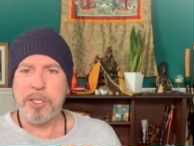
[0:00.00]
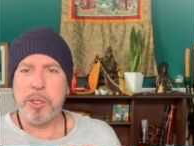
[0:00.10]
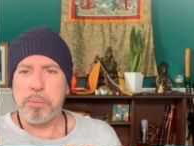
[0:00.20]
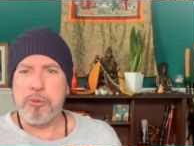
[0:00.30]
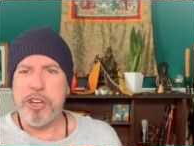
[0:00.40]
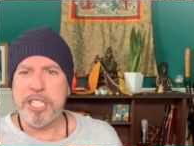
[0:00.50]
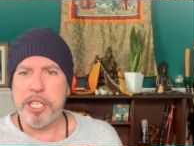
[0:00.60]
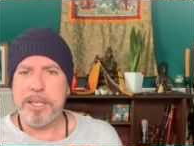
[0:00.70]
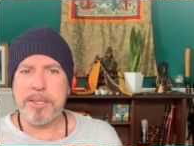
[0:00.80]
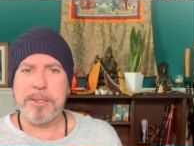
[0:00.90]
to bridge
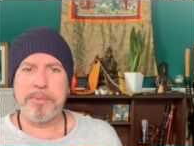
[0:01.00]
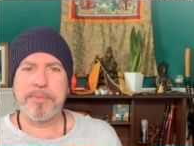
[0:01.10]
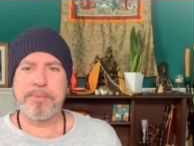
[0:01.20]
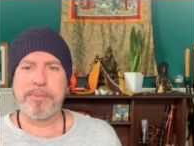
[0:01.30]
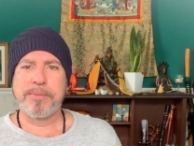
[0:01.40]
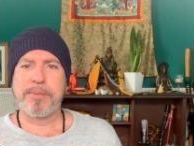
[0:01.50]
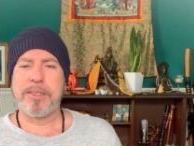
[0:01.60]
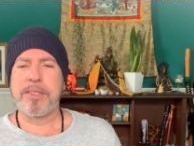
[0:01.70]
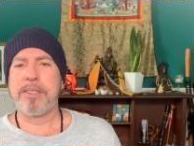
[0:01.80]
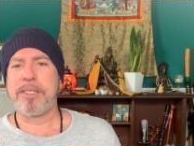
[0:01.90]
us,
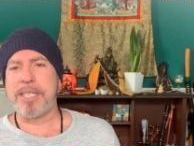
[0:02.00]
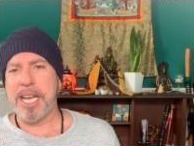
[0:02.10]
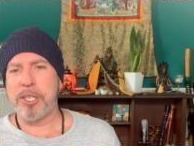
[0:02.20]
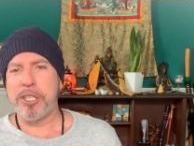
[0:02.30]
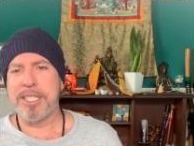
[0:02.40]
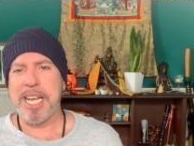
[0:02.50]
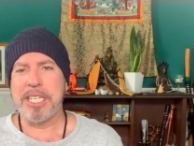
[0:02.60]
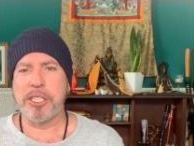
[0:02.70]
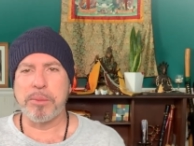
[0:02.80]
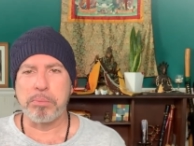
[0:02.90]

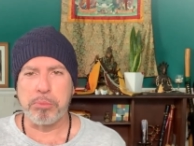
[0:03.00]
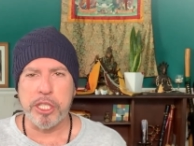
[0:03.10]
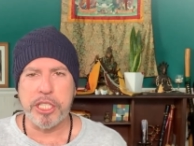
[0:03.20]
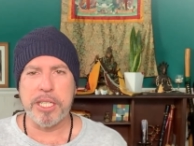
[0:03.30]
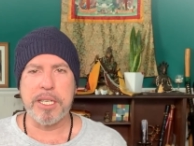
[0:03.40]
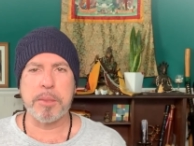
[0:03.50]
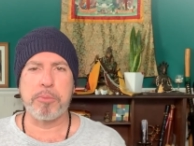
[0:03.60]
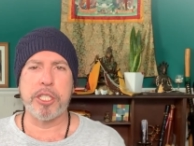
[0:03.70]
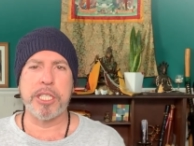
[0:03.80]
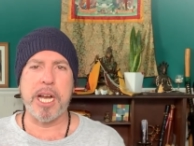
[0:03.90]
standardization,
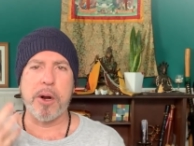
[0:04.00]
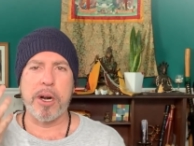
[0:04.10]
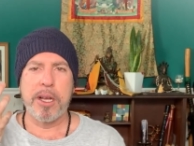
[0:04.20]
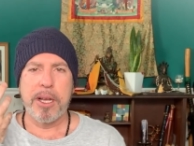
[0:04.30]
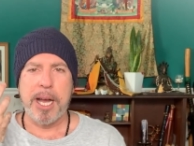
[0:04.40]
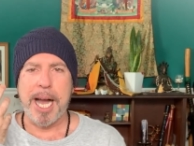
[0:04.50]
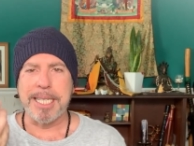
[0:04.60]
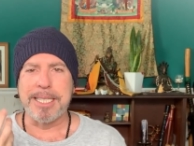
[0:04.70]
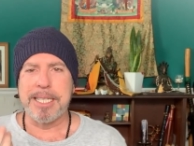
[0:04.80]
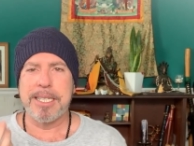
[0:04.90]
bridging our
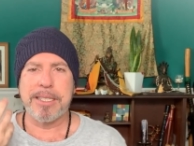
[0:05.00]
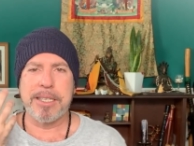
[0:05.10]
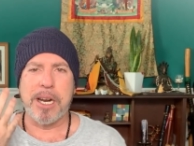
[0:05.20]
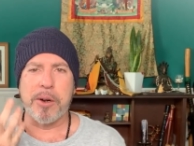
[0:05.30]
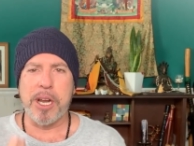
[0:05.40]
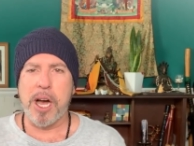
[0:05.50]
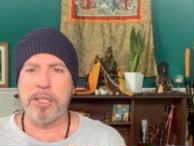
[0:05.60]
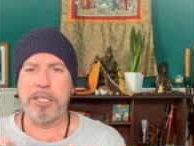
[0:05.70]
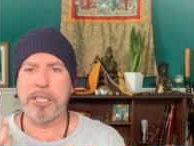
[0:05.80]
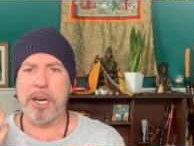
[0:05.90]
ideas and our
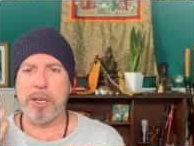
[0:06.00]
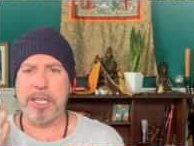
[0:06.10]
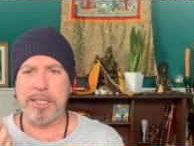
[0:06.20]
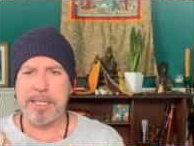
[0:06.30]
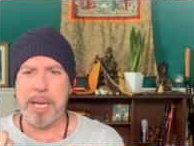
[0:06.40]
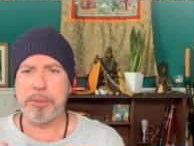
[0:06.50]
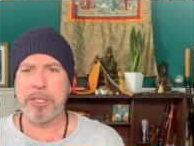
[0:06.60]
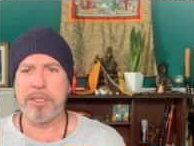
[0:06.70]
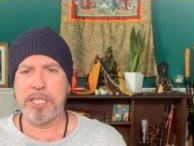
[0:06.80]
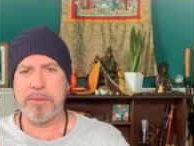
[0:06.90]
knowledge and our
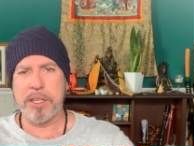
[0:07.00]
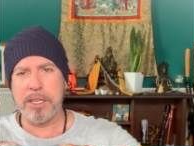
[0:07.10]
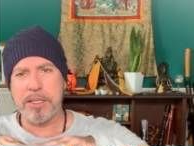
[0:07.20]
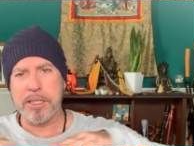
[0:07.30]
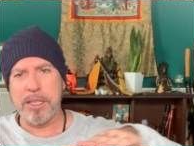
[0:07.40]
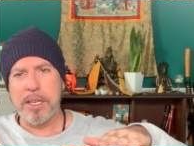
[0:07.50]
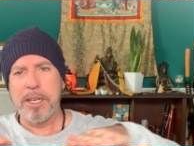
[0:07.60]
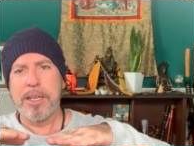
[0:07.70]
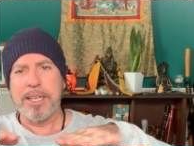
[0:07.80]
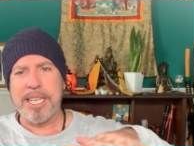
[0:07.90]
conceptions, giving us a
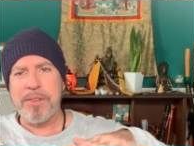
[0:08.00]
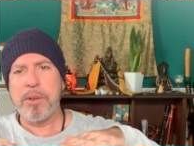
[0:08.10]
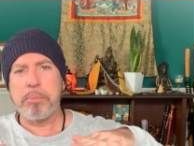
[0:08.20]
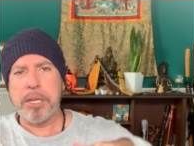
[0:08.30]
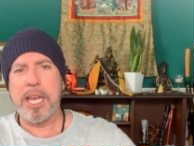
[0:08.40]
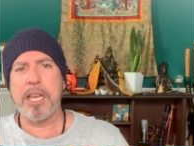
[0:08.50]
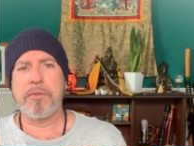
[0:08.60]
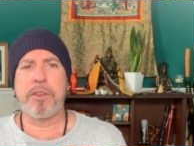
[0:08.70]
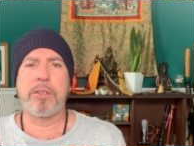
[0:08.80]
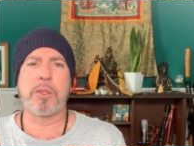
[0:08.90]
even
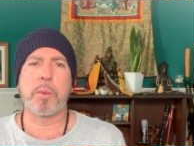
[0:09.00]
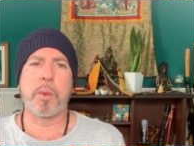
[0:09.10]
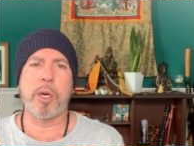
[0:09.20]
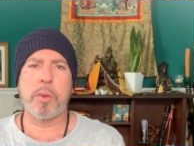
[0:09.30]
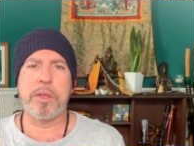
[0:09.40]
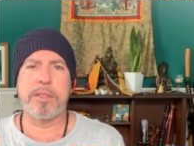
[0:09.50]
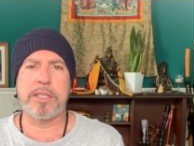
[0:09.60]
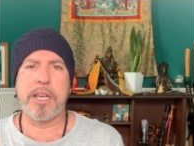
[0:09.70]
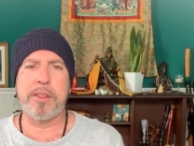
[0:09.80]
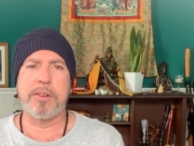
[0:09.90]
playing field to work with
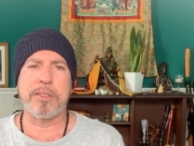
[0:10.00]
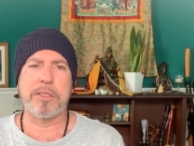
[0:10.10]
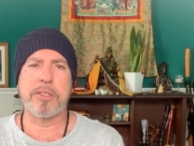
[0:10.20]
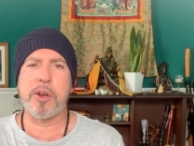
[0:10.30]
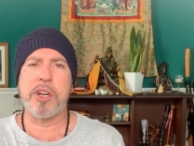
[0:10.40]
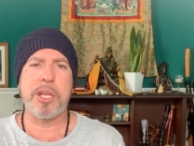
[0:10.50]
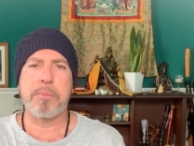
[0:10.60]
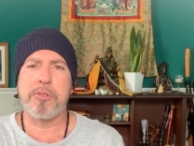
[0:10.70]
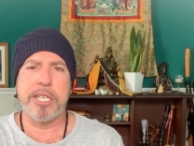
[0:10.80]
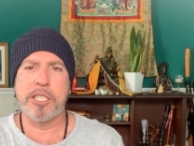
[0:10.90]
together, a sturdy
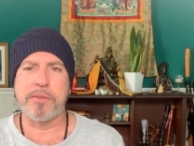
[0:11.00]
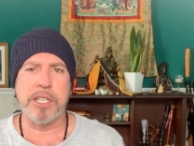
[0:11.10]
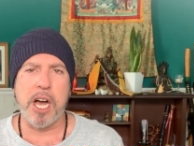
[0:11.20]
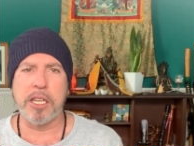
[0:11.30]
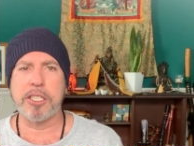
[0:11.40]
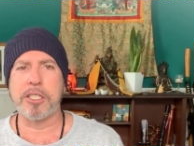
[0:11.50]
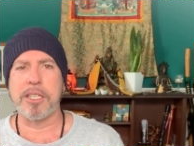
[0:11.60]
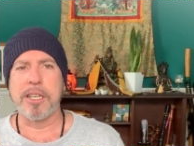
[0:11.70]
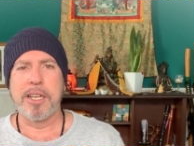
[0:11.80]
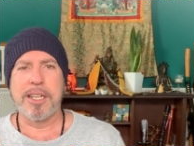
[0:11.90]
bridge of knowledge
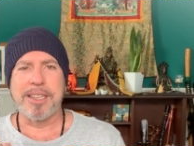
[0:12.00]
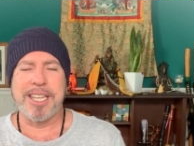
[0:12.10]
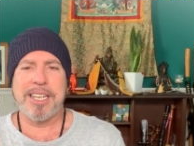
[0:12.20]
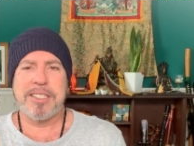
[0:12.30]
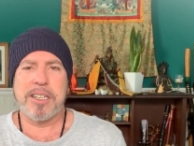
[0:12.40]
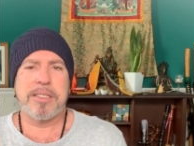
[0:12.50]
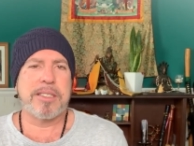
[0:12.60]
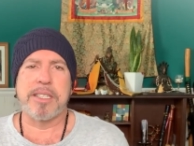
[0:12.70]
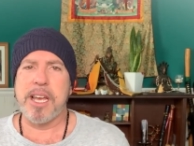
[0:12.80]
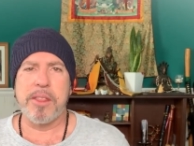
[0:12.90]
that links us
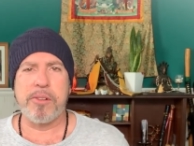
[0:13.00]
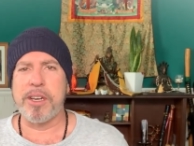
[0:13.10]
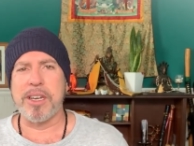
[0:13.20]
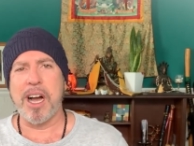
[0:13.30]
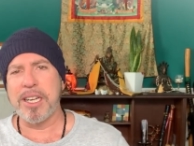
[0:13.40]
together in